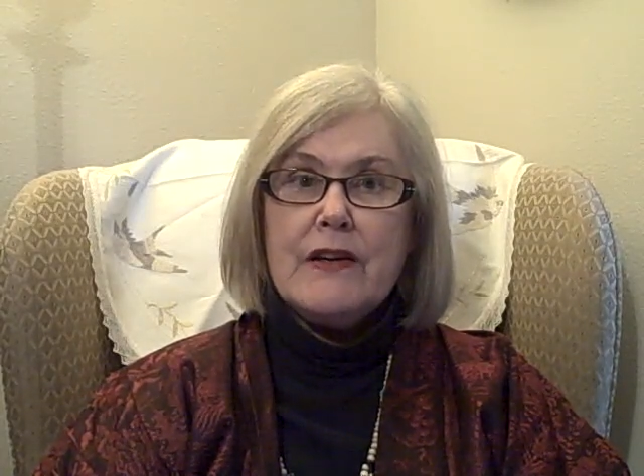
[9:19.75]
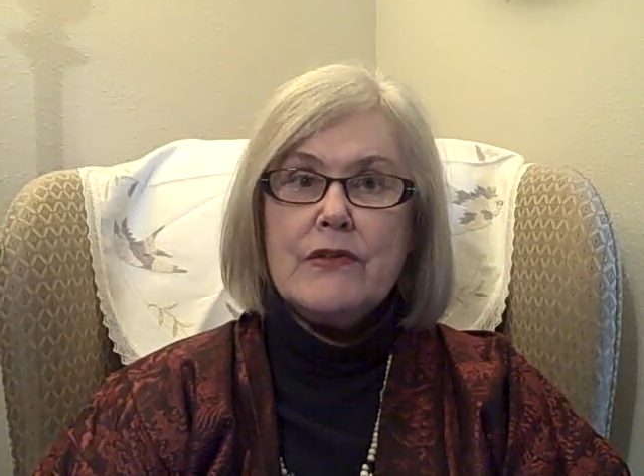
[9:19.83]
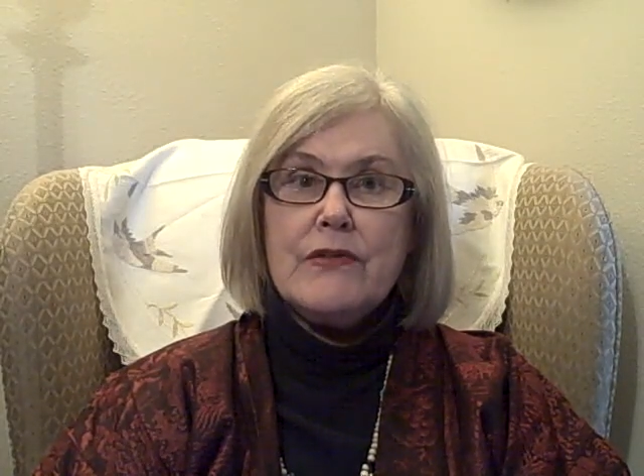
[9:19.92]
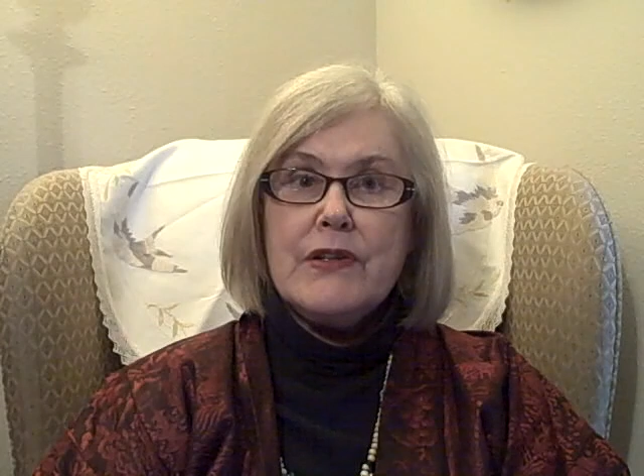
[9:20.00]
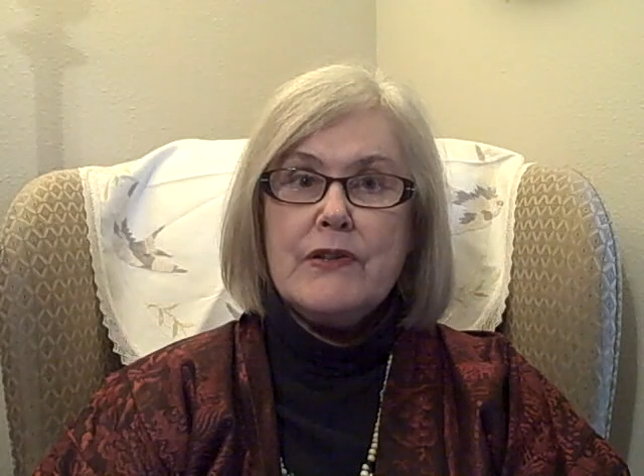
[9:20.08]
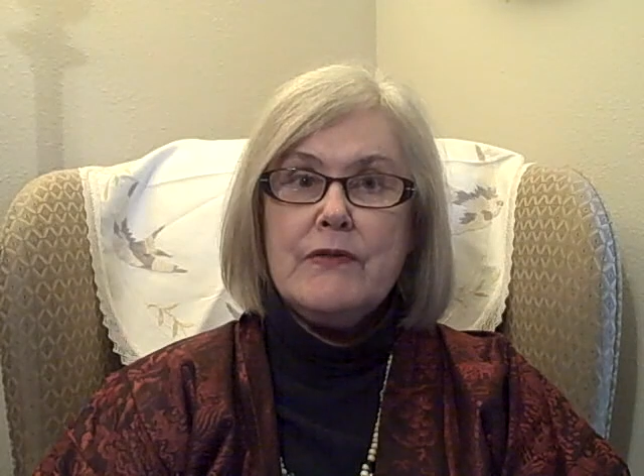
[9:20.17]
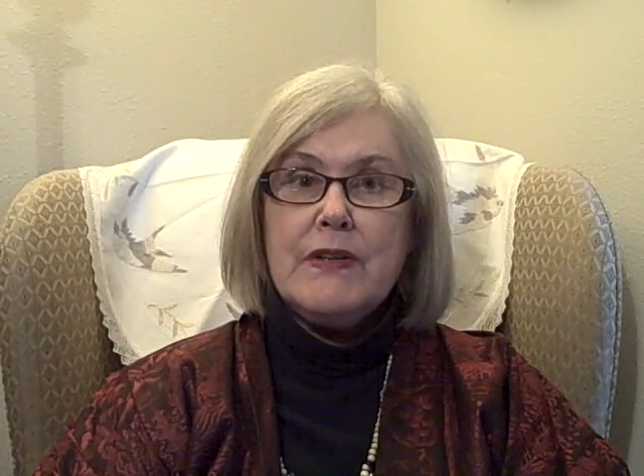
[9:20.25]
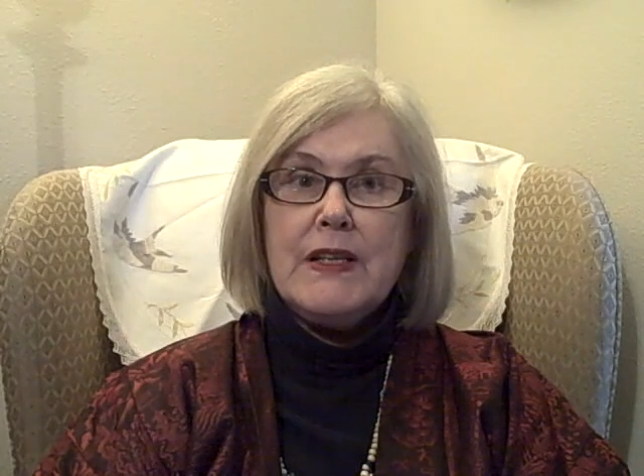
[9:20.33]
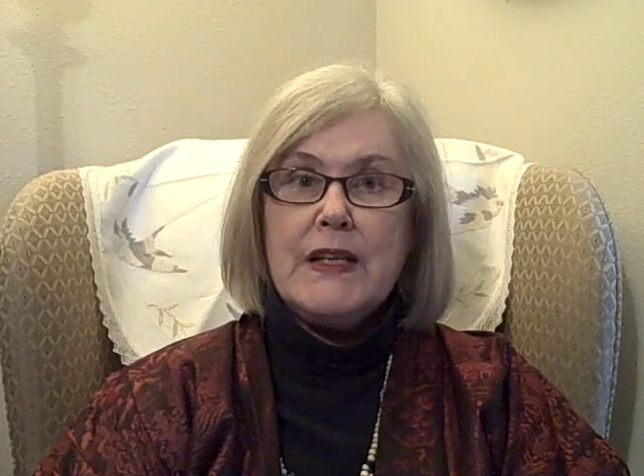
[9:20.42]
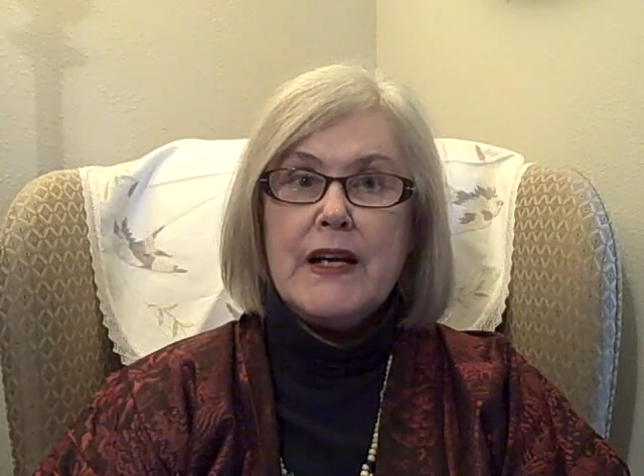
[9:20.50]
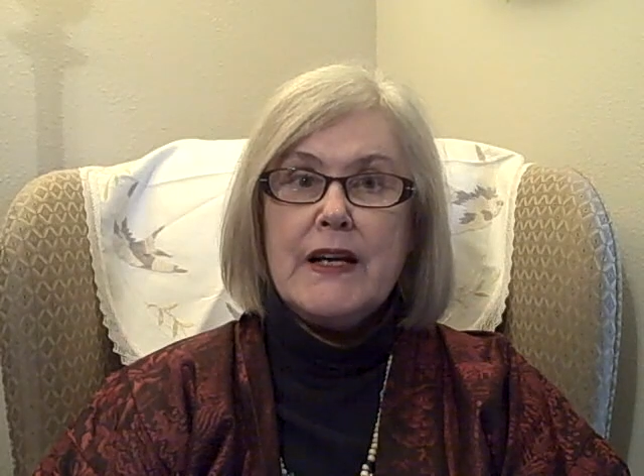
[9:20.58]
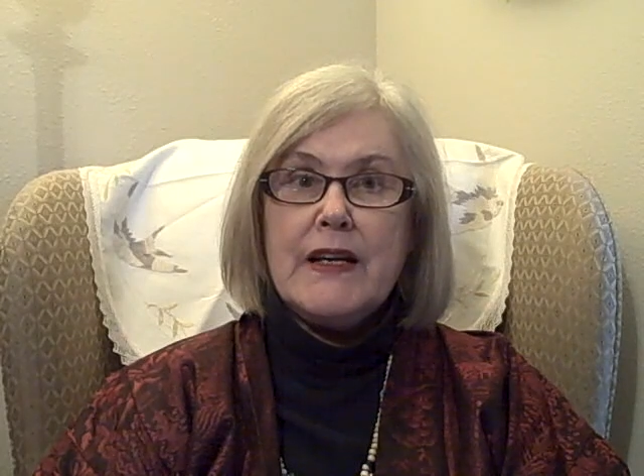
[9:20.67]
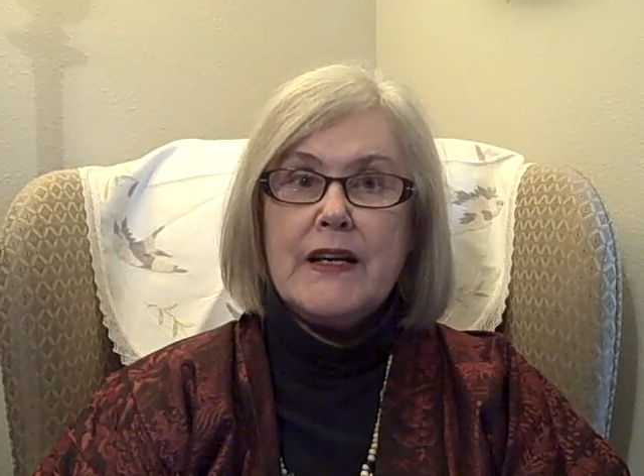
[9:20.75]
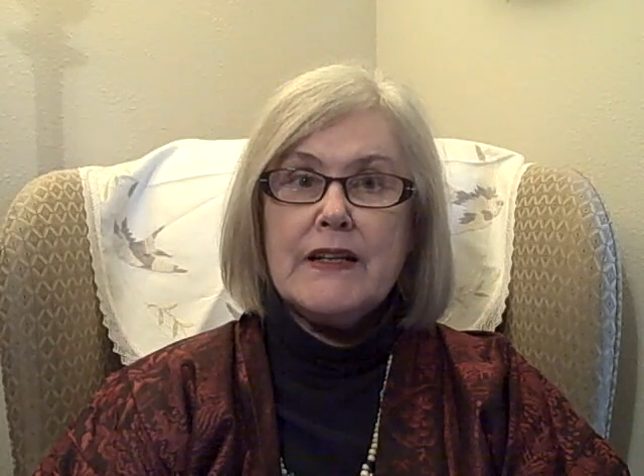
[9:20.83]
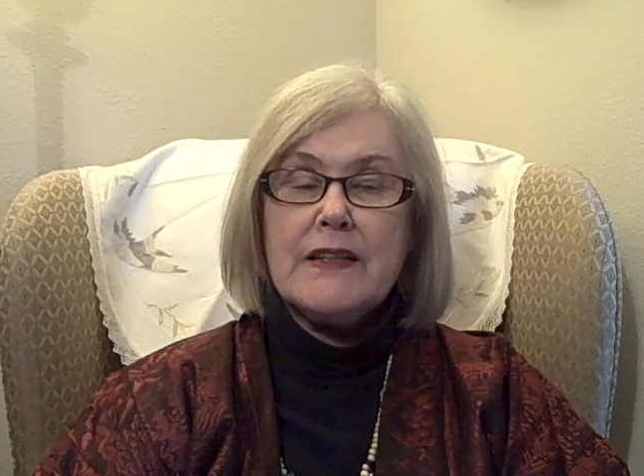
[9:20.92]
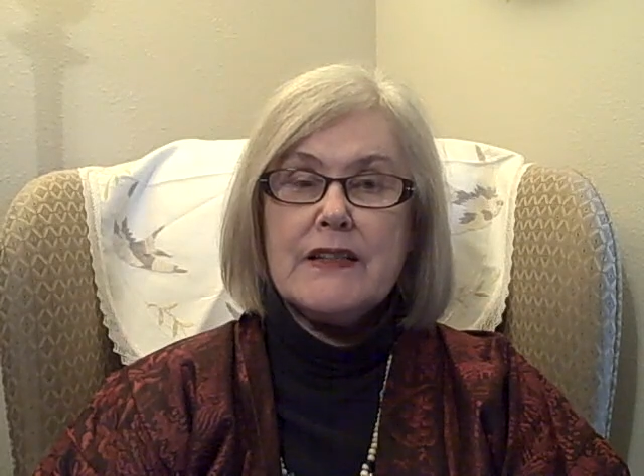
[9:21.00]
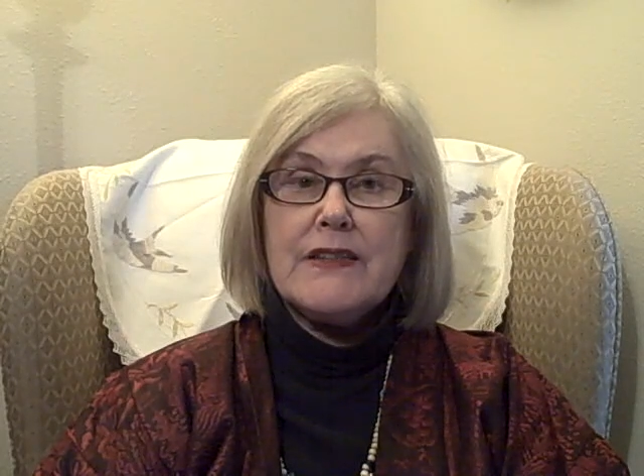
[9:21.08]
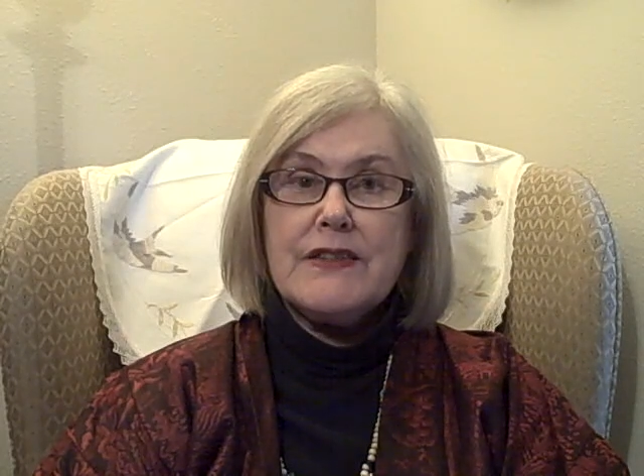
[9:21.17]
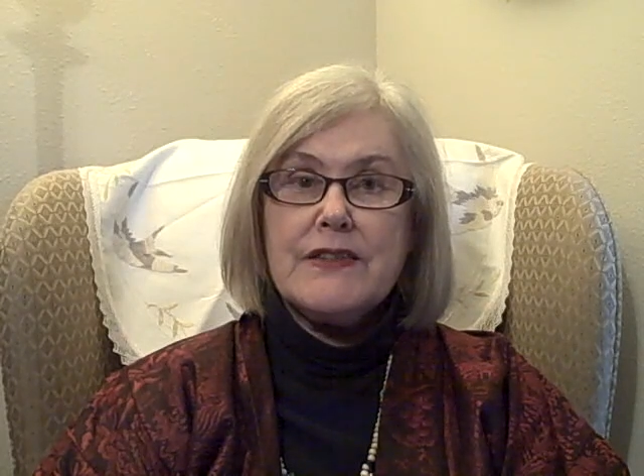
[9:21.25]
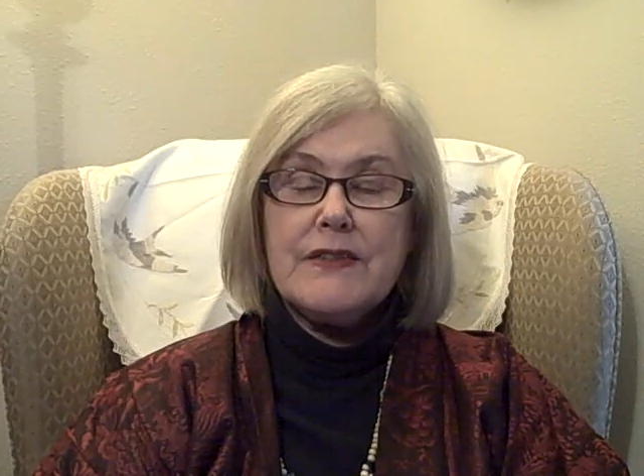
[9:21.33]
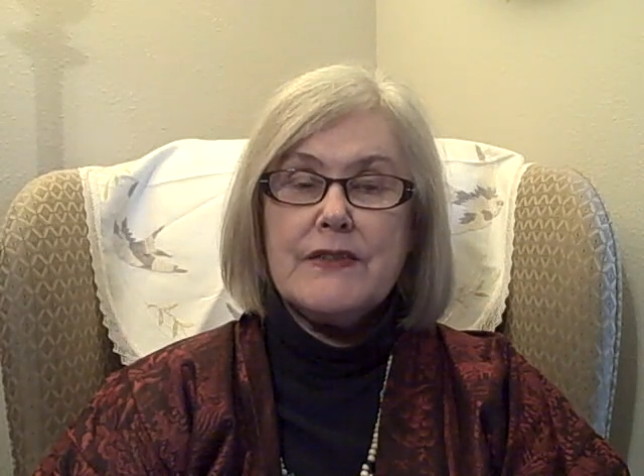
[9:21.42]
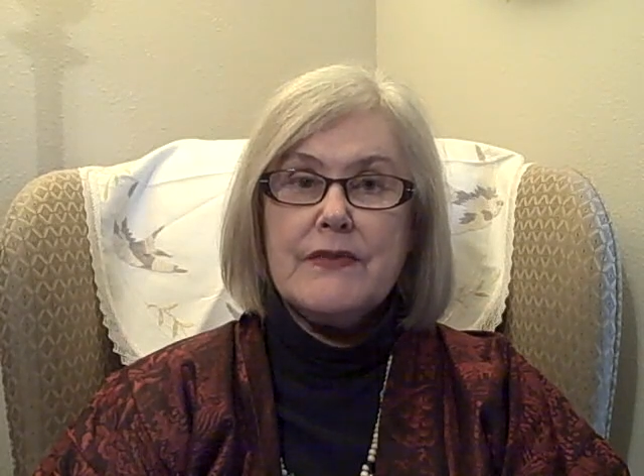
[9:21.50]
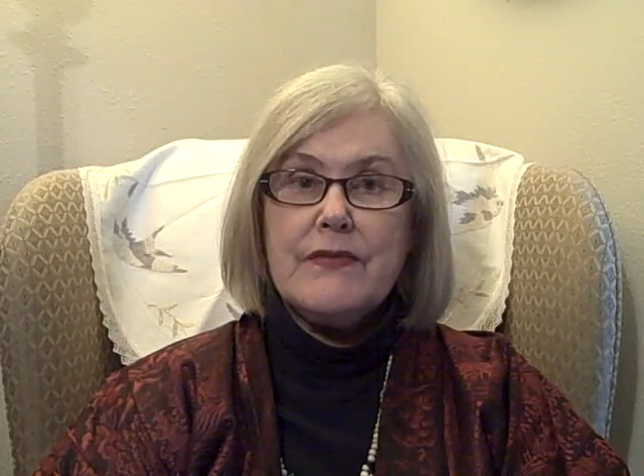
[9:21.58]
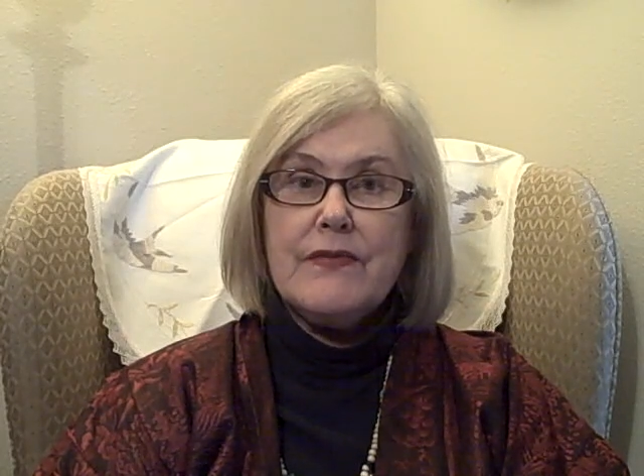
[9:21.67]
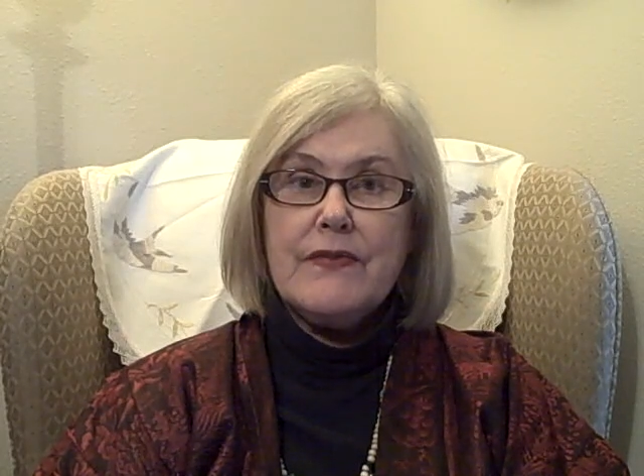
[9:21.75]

out and relax.